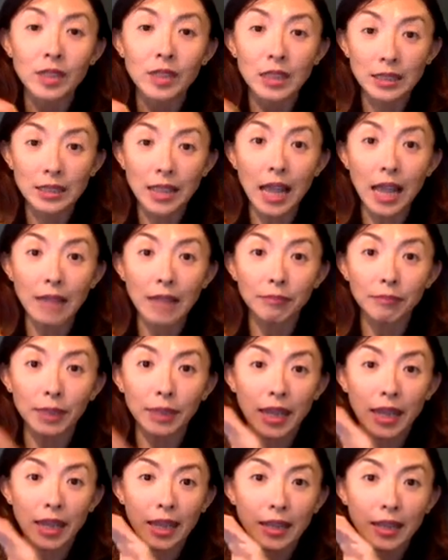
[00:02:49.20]
Sun,
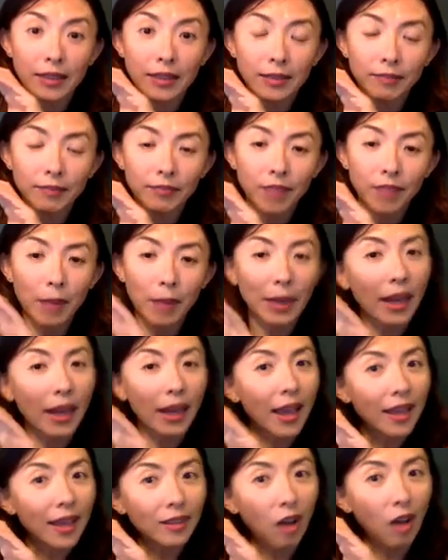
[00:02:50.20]
because
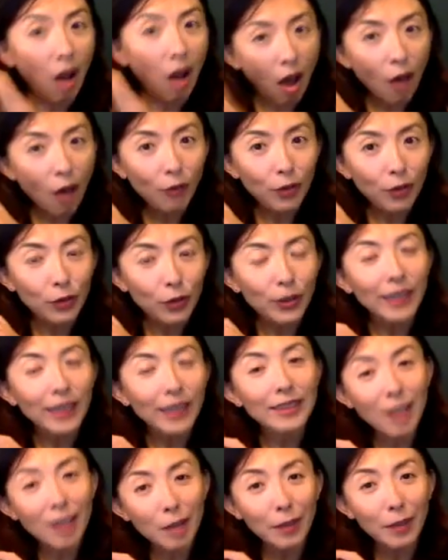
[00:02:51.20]
the oval is
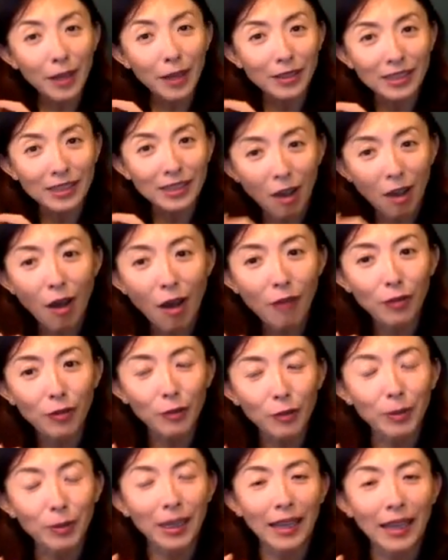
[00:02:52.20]
not because it's oval,
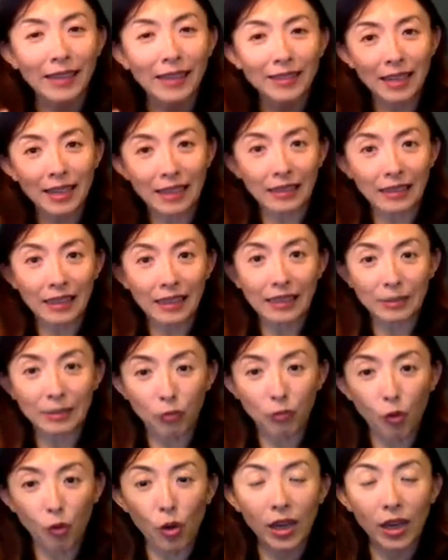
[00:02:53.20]
because it's
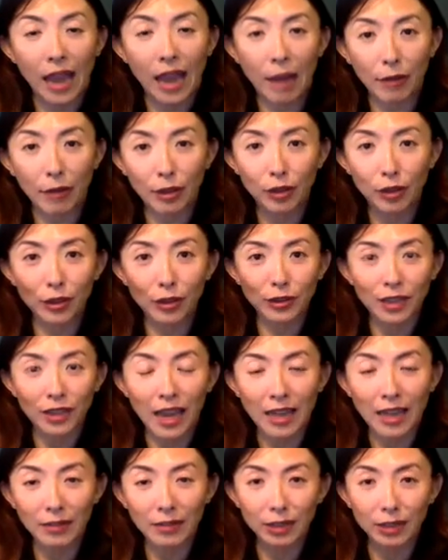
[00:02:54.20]
4 characters
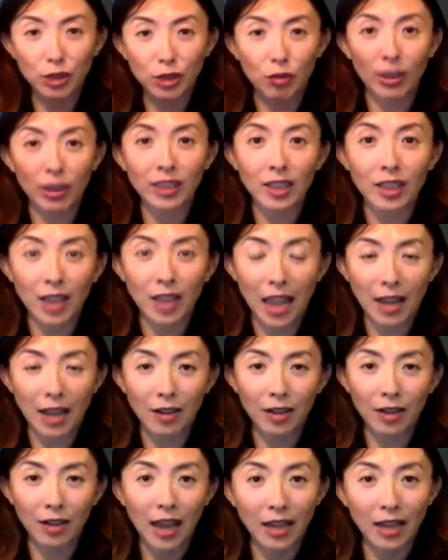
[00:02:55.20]
kind of string
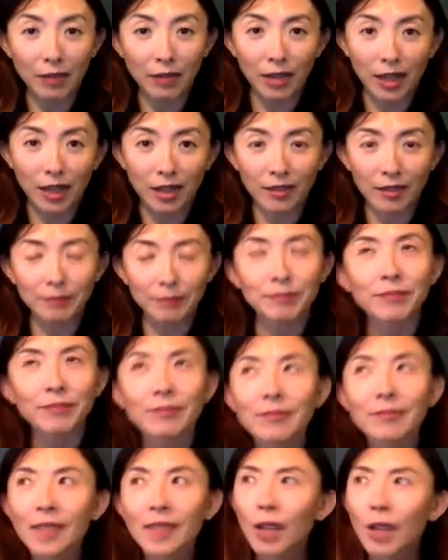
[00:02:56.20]
together, kind of like a,
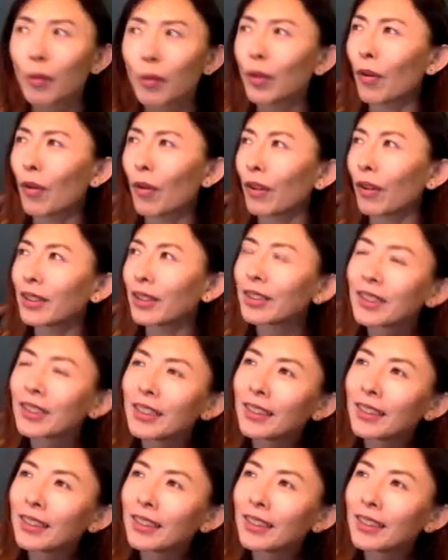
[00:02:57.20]
what do you call it?